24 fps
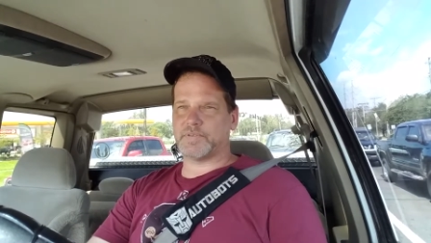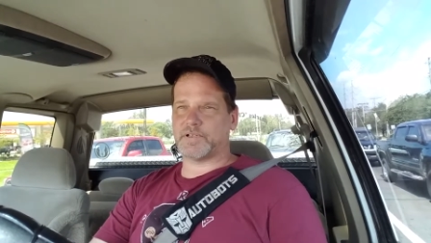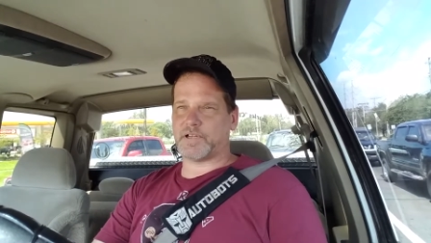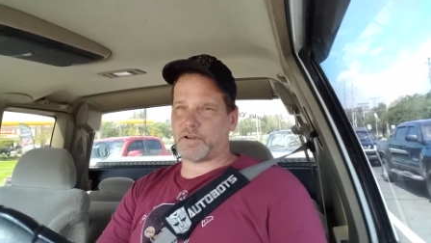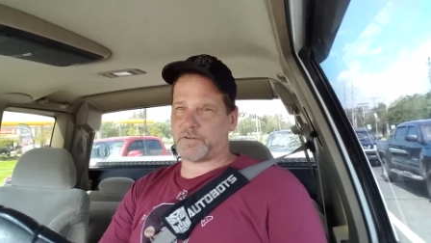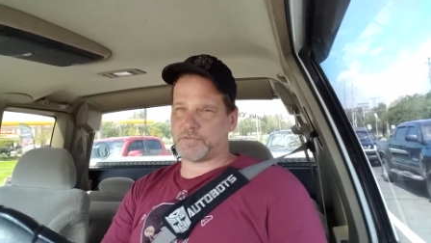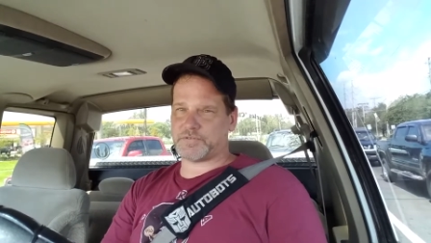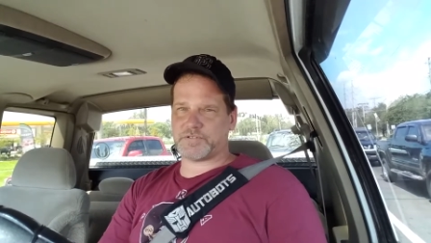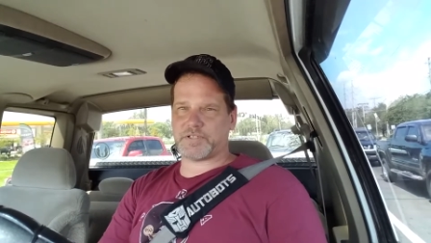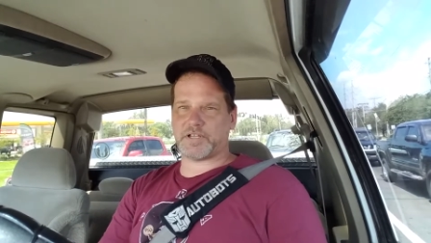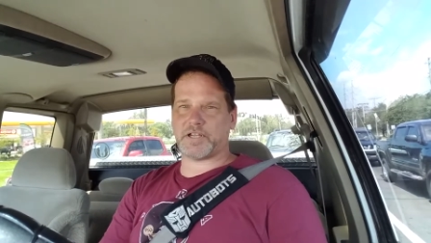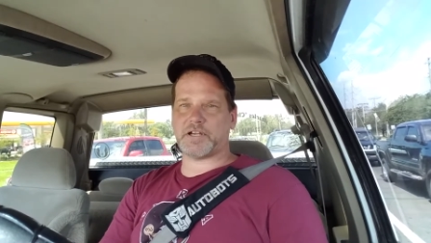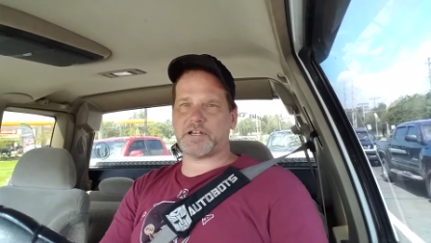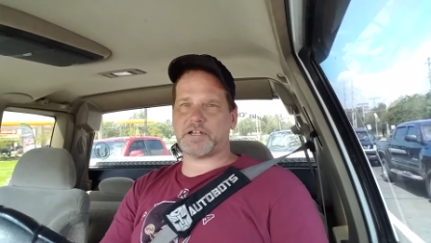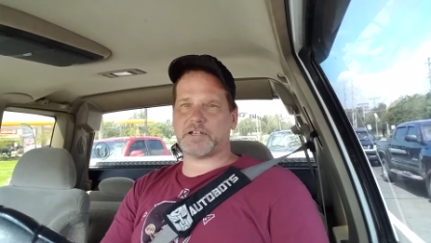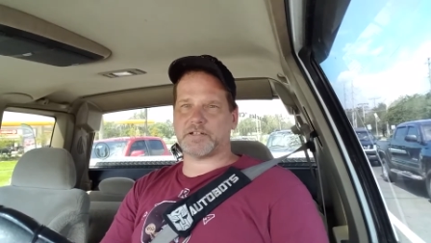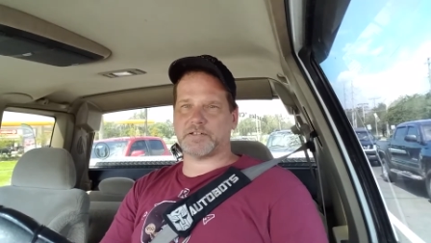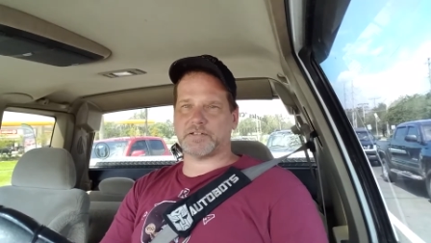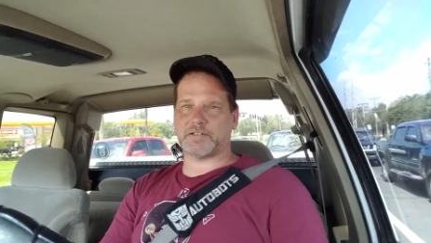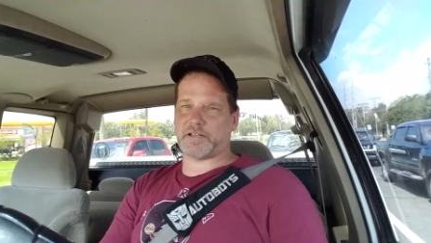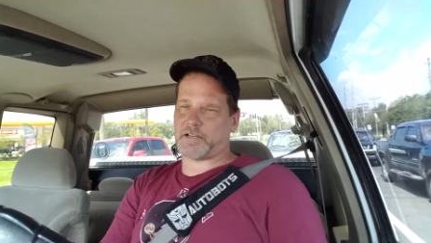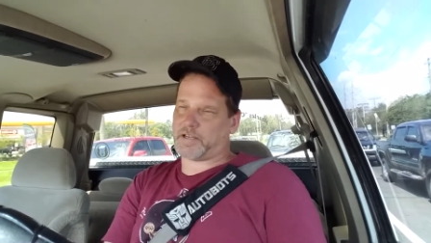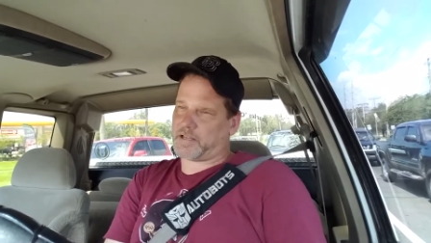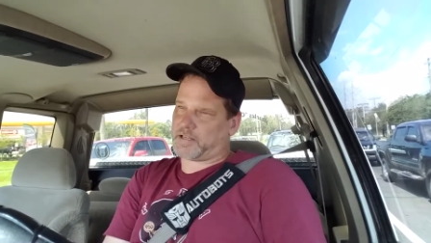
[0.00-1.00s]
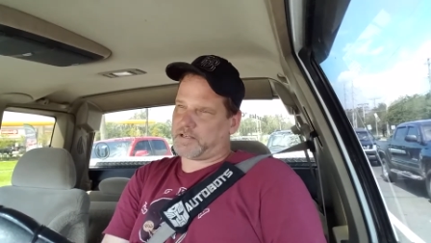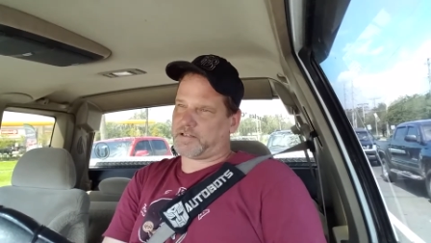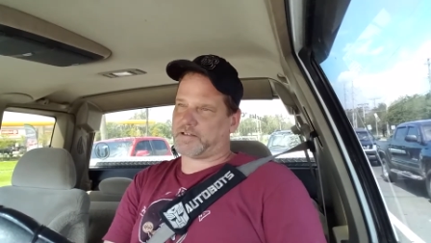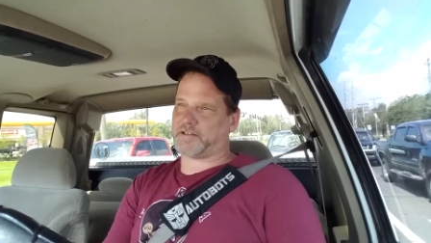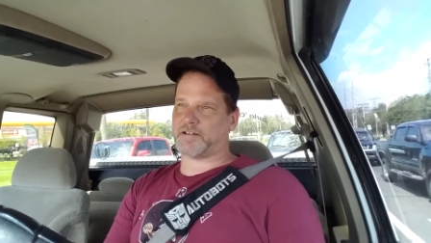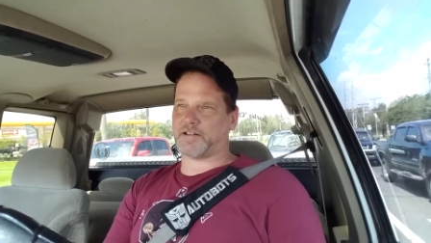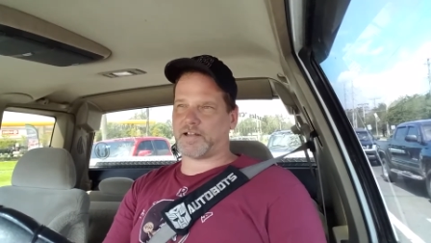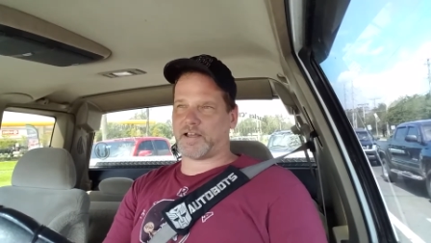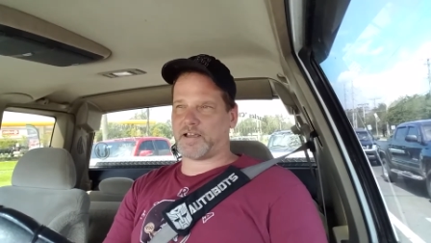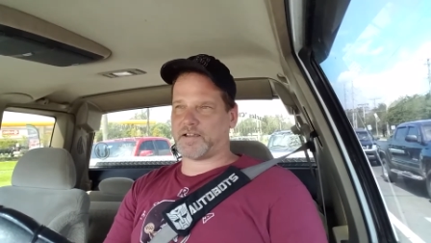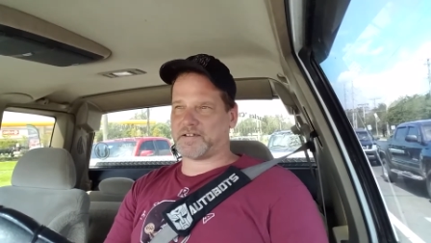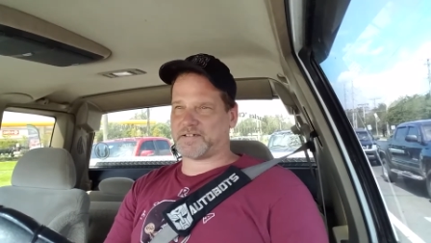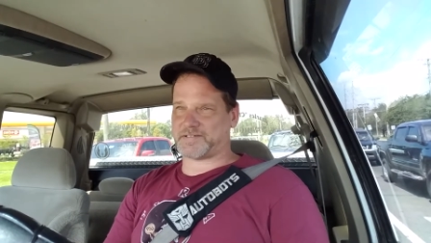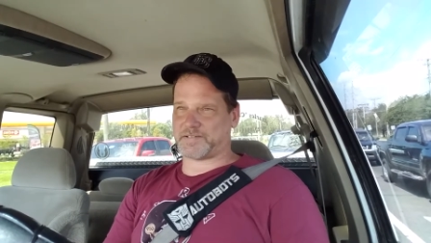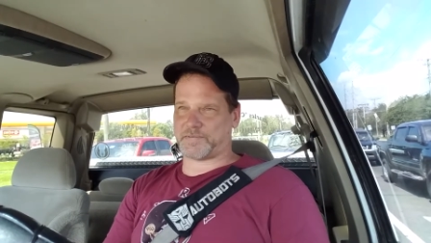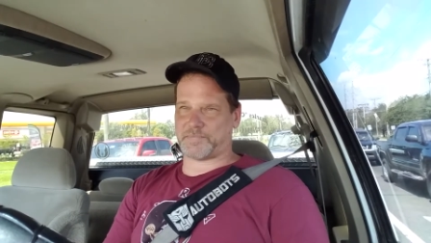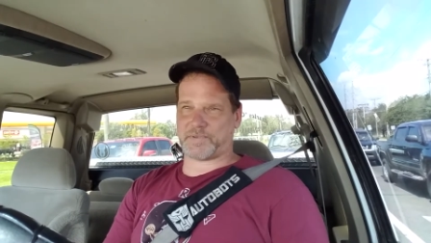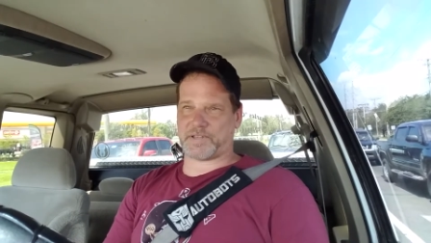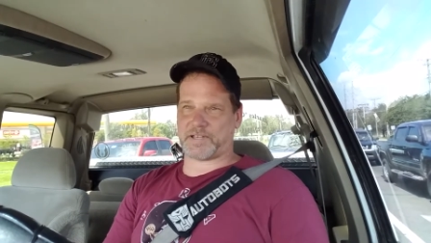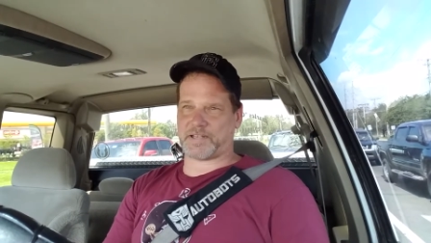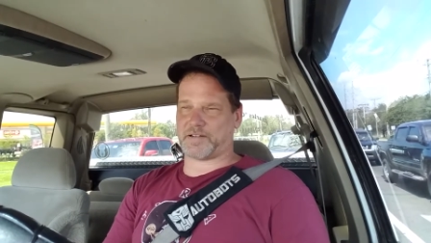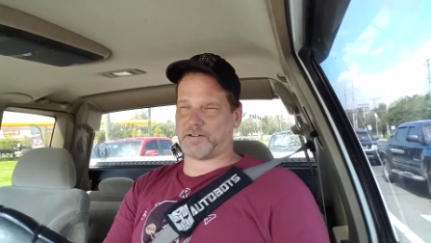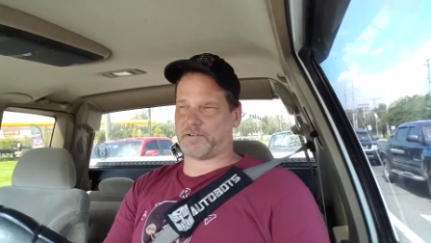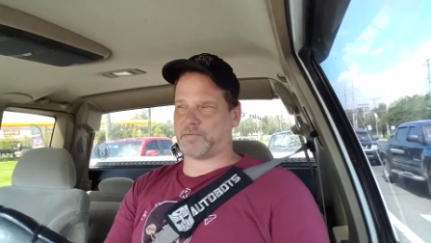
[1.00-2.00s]
I was scared. I ain't gonna lie, because I'm
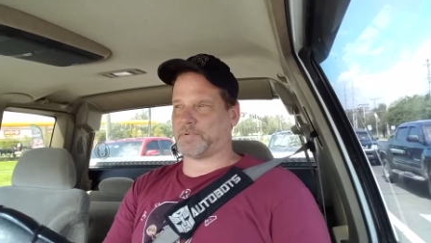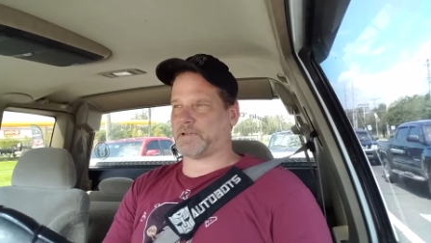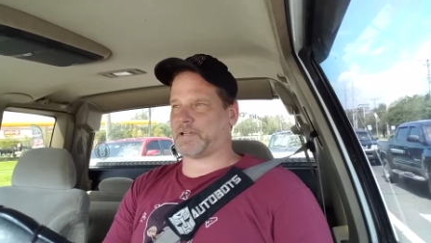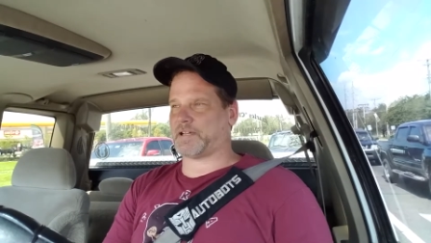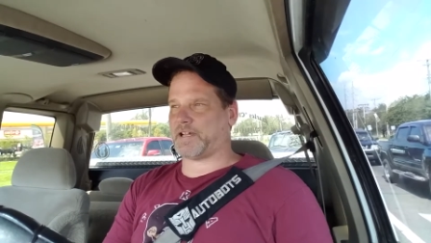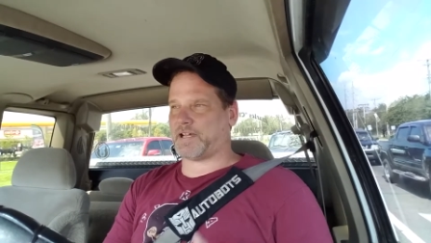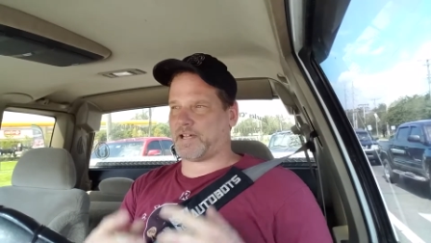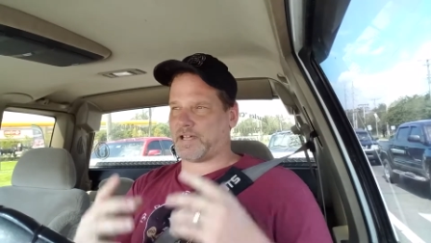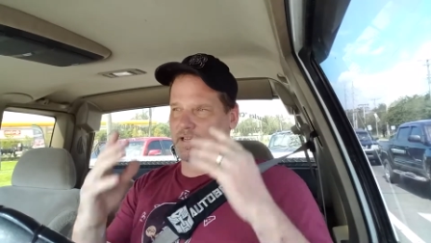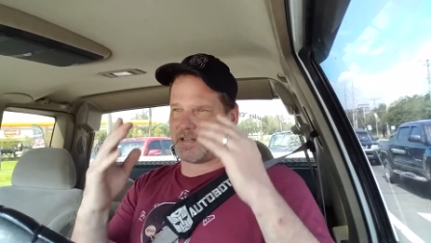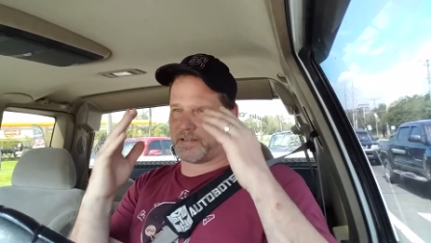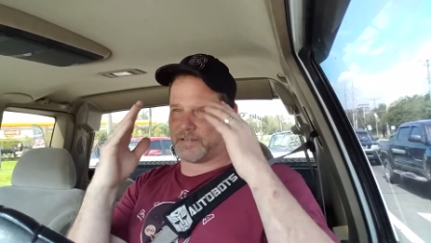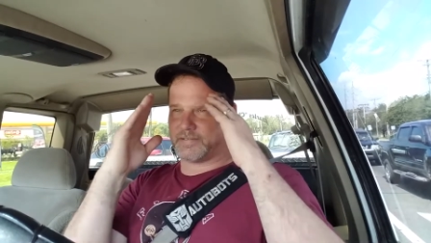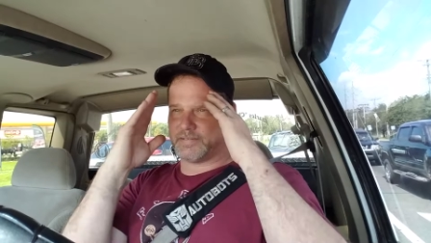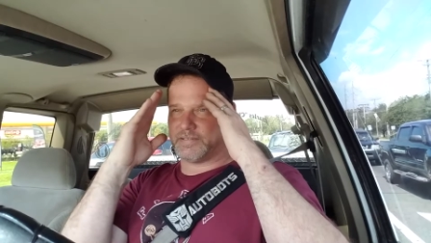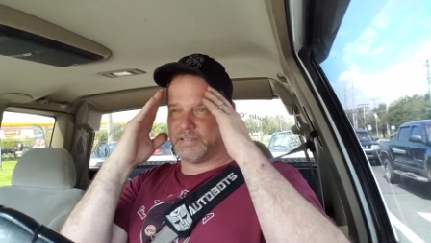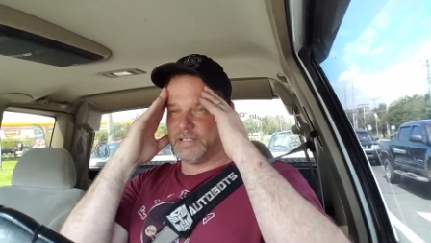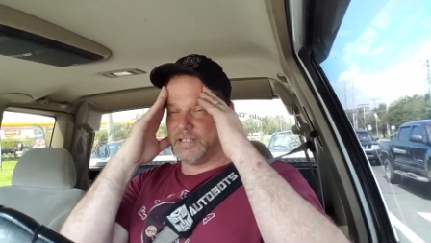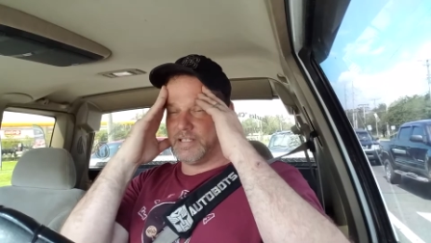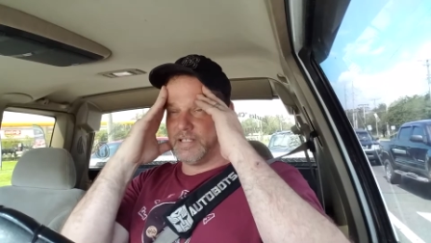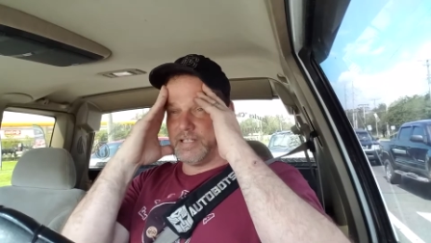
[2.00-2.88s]
thinking, oh my God, I